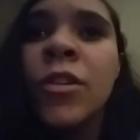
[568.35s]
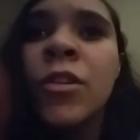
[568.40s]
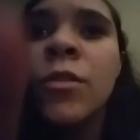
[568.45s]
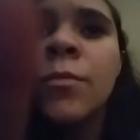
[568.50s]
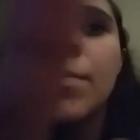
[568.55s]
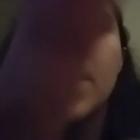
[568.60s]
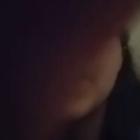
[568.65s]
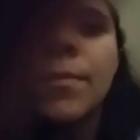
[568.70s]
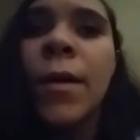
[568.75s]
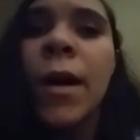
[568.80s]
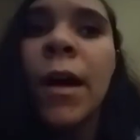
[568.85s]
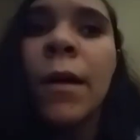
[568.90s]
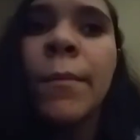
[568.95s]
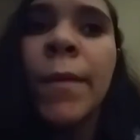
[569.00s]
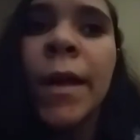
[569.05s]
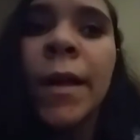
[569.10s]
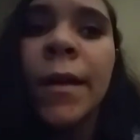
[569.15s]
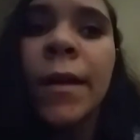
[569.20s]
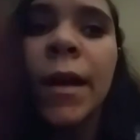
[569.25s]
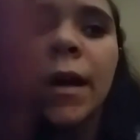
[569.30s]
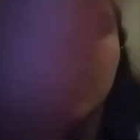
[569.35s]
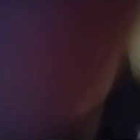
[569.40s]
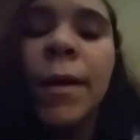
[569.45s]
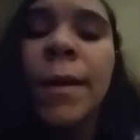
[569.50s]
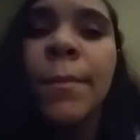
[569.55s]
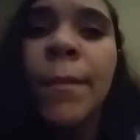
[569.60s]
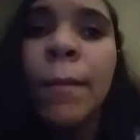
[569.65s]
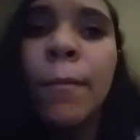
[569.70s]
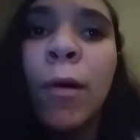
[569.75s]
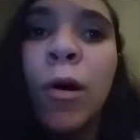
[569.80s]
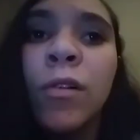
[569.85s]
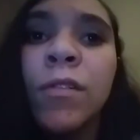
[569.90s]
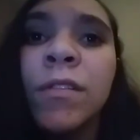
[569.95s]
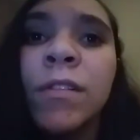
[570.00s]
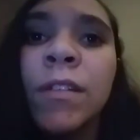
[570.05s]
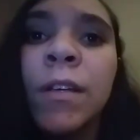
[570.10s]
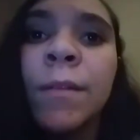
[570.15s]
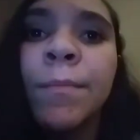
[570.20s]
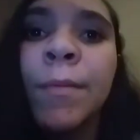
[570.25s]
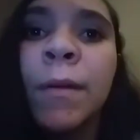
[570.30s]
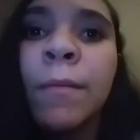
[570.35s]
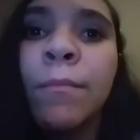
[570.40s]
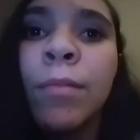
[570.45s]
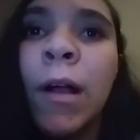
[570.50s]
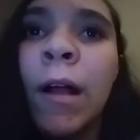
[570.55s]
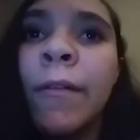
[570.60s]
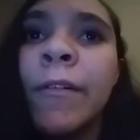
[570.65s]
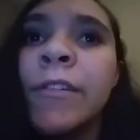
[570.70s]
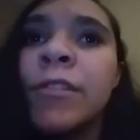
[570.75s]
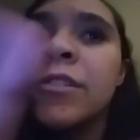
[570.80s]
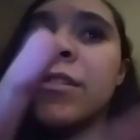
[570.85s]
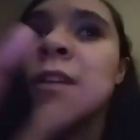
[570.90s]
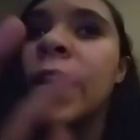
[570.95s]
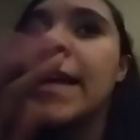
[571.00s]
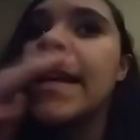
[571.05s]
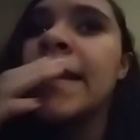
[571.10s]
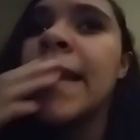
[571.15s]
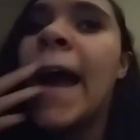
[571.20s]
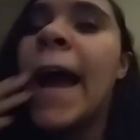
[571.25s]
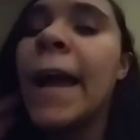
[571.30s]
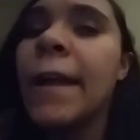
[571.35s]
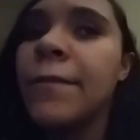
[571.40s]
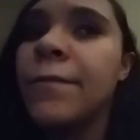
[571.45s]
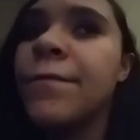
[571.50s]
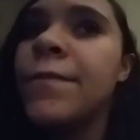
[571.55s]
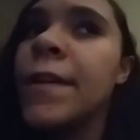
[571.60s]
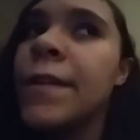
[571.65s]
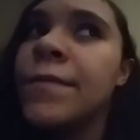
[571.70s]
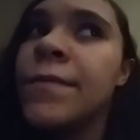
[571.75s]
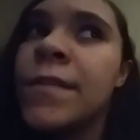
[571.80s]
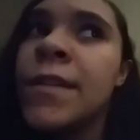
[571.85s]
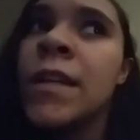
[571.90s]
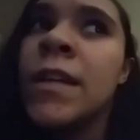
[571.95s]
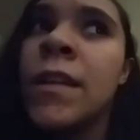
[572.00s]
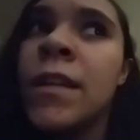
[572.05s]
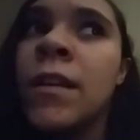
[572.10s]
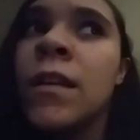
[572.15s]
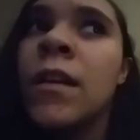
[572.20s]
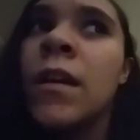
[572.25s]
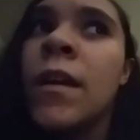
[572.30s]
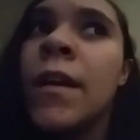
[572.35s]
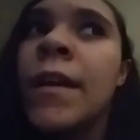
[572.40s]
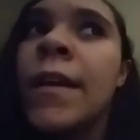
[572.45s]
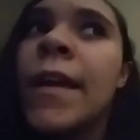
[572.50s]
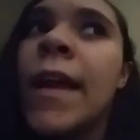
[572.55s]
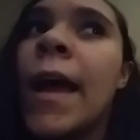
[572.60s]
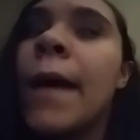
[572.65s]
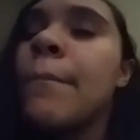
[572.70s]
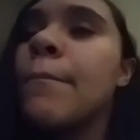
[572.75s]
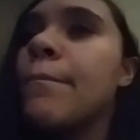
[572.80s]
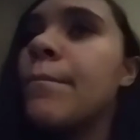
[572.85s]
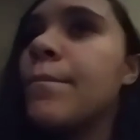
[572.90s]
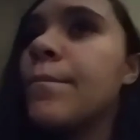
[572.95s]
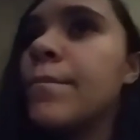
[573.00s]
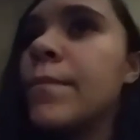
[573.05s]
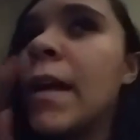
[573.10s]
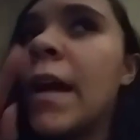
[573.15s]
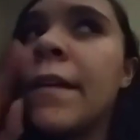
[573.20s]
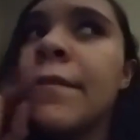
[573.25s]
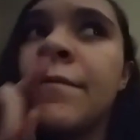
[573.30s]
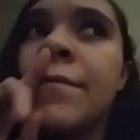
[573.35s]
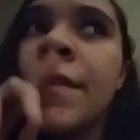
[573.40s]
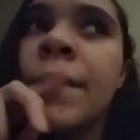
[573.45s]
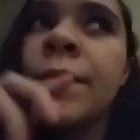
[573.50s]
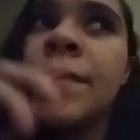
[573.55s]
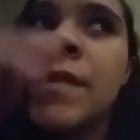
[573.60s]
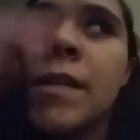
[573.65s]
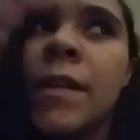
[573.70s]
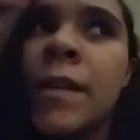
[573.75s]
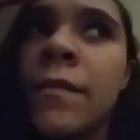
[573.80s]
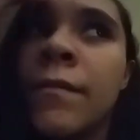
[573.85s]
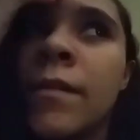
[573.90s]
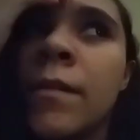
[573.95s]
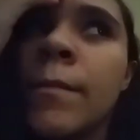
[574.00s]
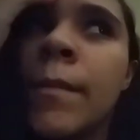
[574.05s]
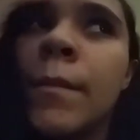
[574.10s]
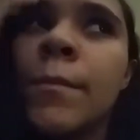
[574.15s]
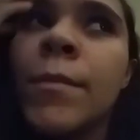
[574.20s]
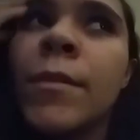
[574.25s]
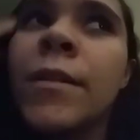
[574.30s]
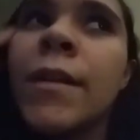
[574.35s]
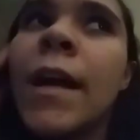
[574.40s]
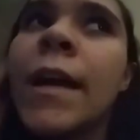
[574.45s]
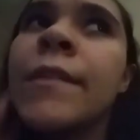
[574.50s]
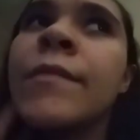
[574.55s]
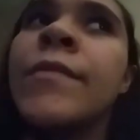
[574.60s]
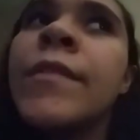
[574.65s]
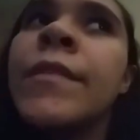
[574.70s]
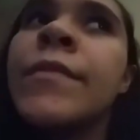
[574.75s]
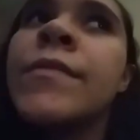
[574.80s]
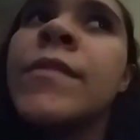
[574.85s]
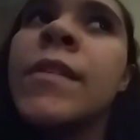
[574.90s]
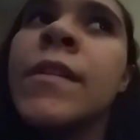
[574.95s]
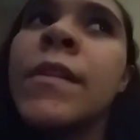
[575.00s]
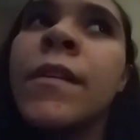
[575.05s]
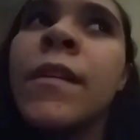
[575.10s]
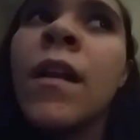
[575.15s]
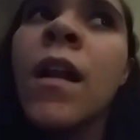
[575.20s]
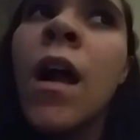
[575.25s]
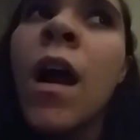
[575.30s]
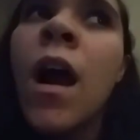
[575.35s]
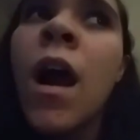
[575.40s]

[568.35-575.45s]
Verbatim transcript: You people, I'll make I'll make my mole sleep in probably to like nine fifteen. Yep, nine fifteen. Remember nine fifteen.